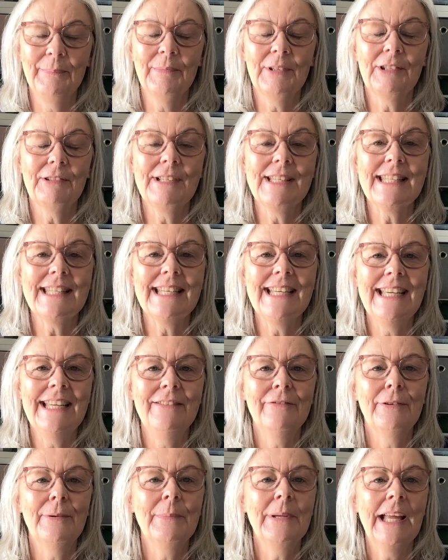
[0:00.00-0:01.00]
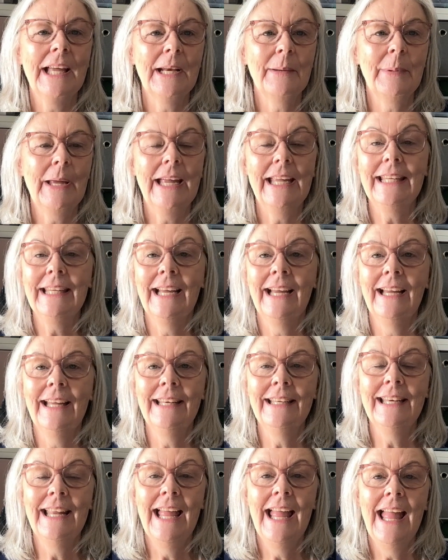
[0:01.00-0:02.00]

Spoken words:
Christine from Yarn About Yarn,